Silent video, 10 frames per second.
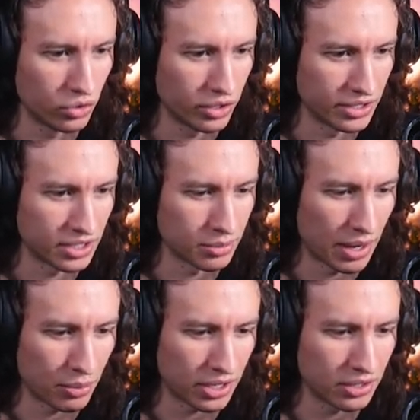Is this a
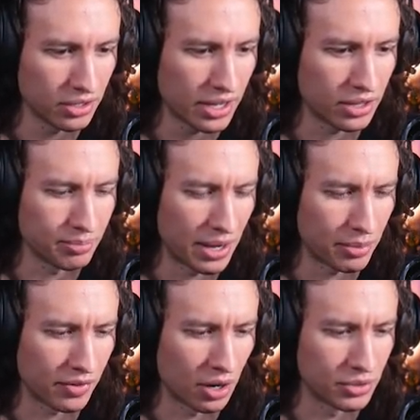map I can look at? Map
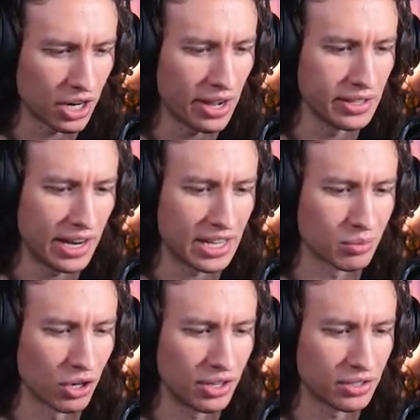of Garbage Island has
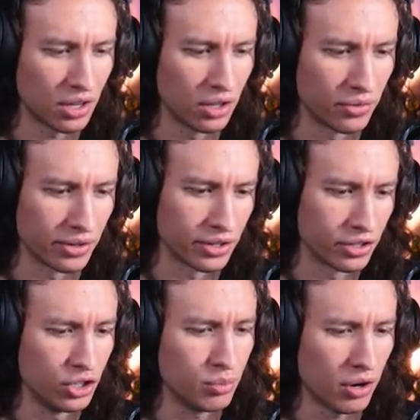markings all over.
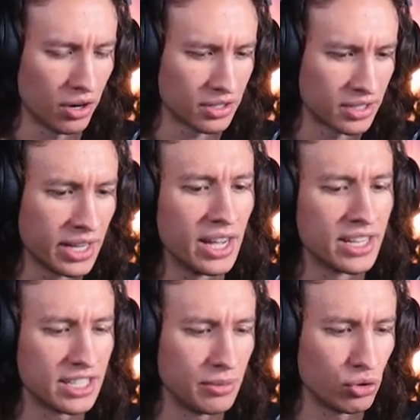New parts
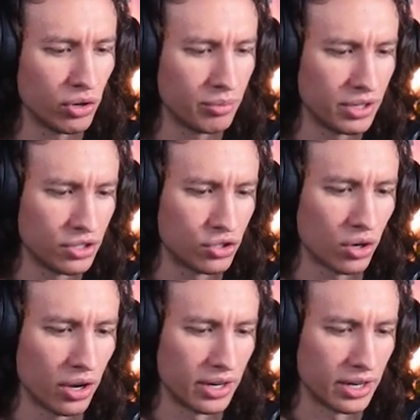seem to have been
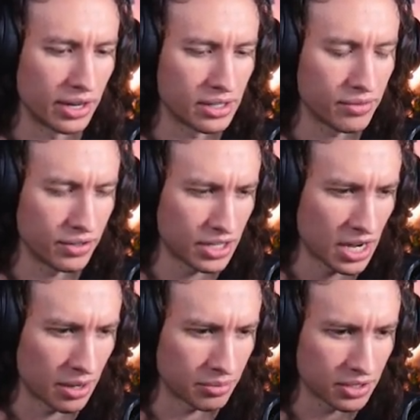drawn in at different
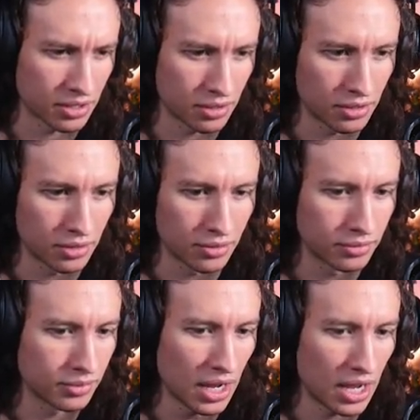times.
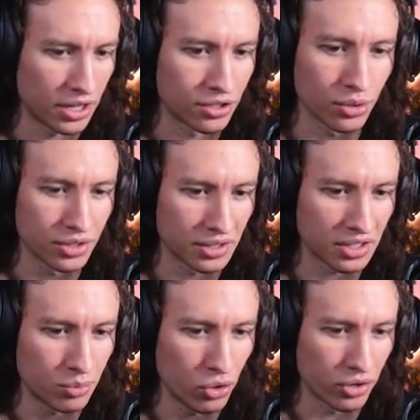Ah, Joel's an
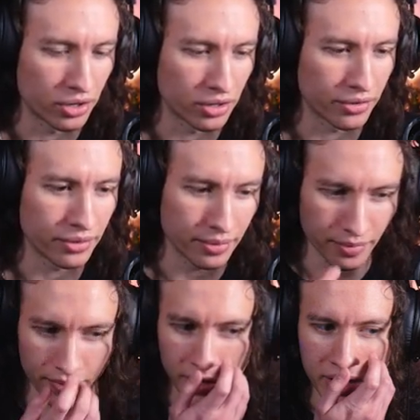explorer.
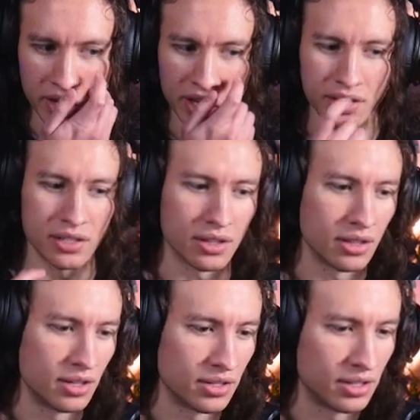
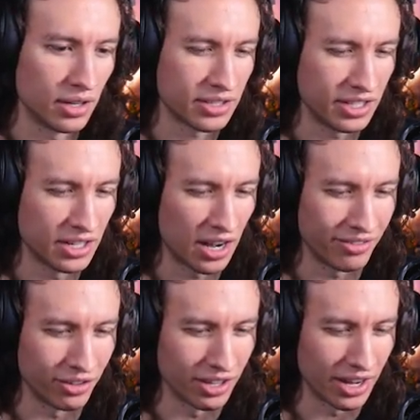There's a dusty
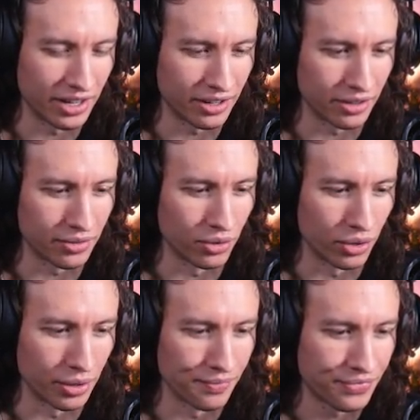novel lying on the
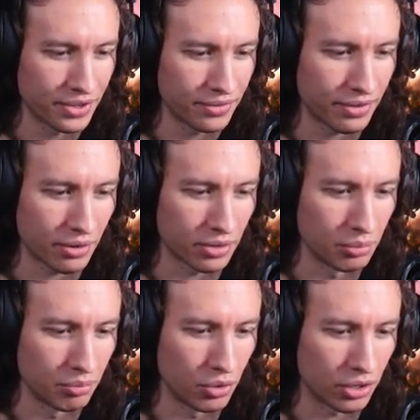floor. Found the
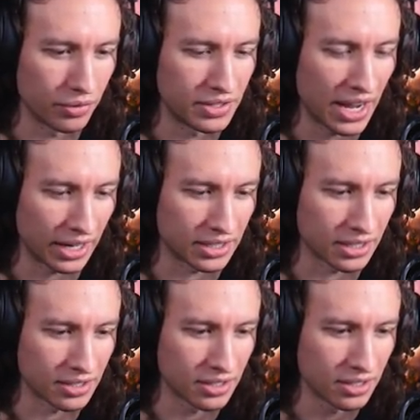Book of
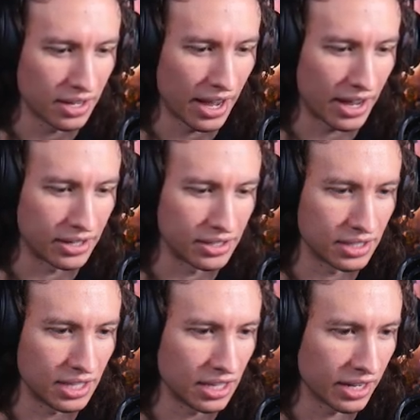Tactics. Added to
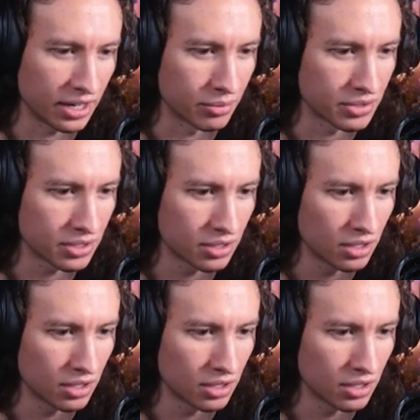key items.